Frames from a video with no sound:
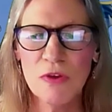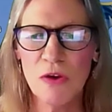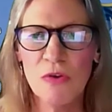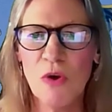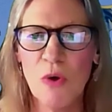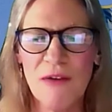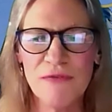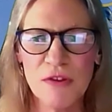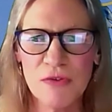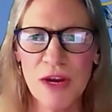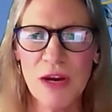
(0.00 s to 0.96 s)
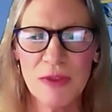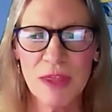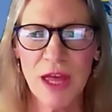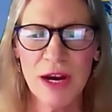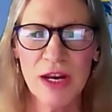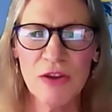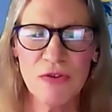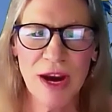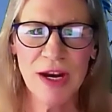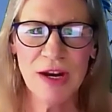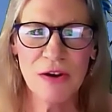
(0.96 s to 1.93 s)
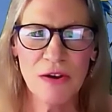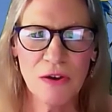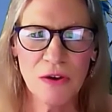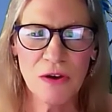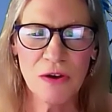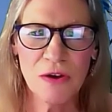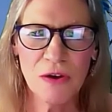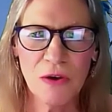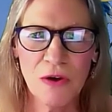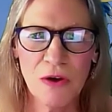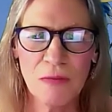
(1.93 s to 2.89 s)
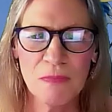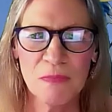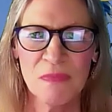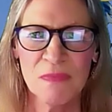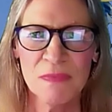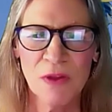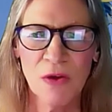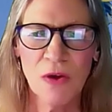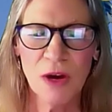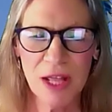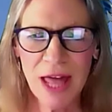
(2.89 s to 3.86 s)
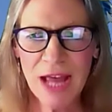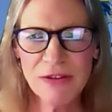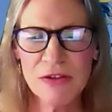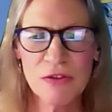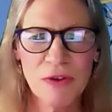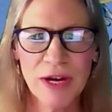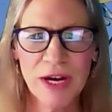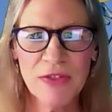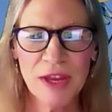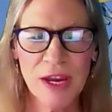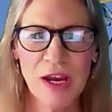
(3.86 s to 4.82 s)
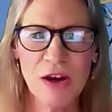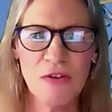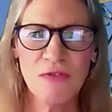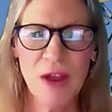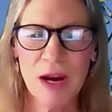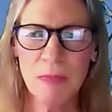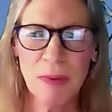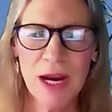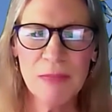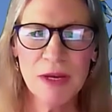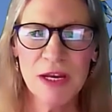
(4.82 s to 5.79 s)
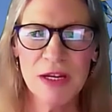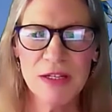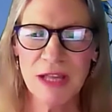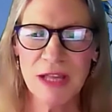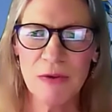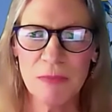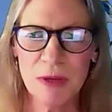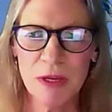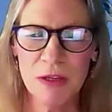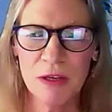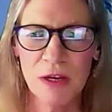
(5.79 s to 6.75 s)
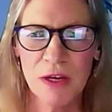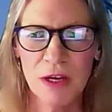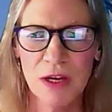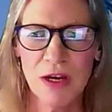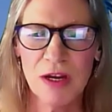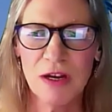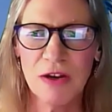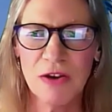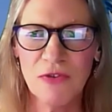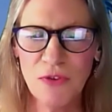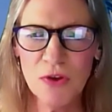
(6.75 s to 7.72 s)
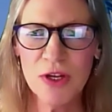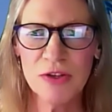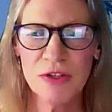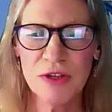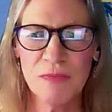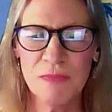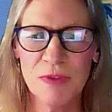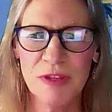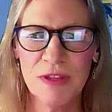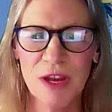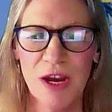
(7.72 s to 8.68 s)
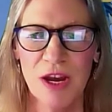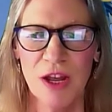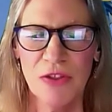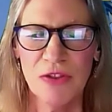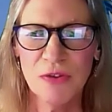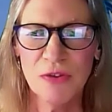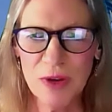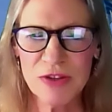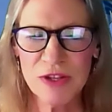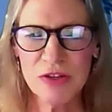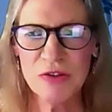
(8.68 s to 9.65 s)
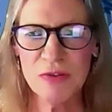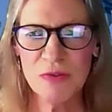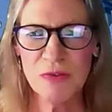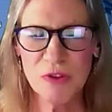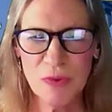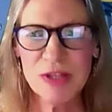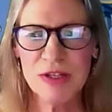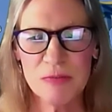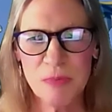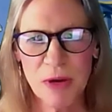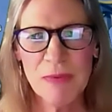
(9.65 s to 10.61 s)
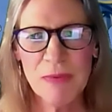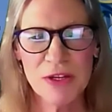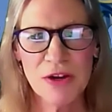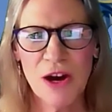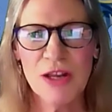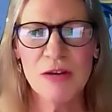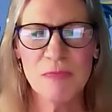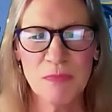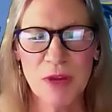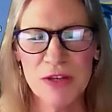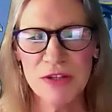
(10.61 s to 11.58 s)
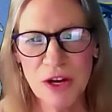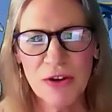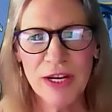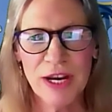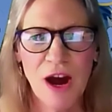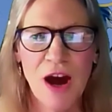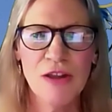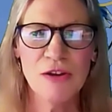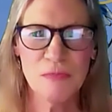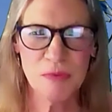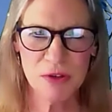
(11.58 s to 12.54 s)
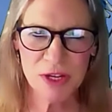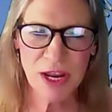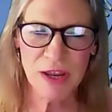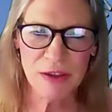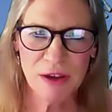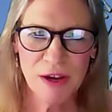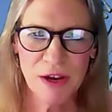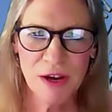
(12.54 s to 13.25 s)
go off the street without any training or classes or anything and go fly a plane, because that would be foolish. The risk is pretty much nearly 100%.